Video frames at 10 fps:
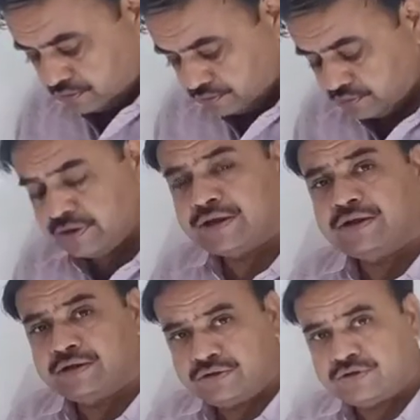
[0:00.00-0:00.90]
There
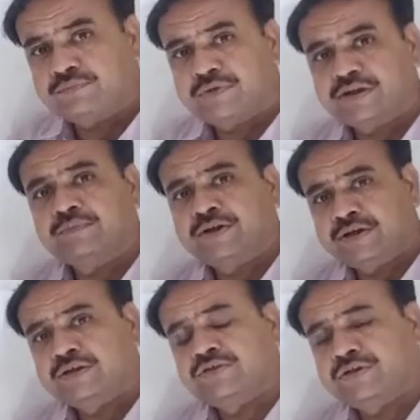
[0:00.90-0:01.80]
are some
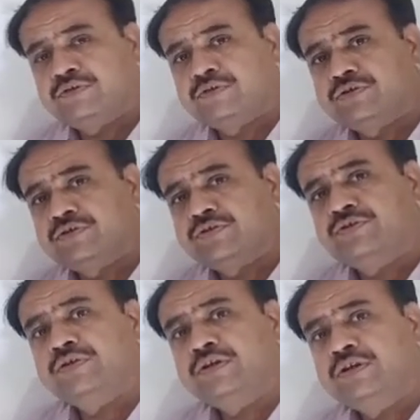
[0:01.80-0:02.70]
mathematical
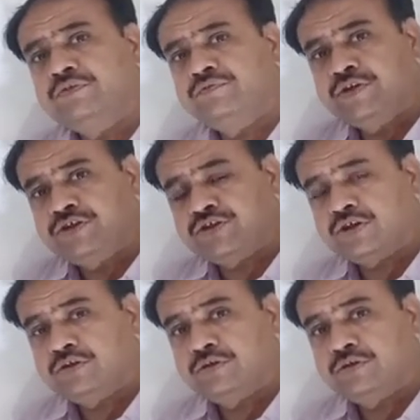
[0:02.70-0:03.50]
sequences in which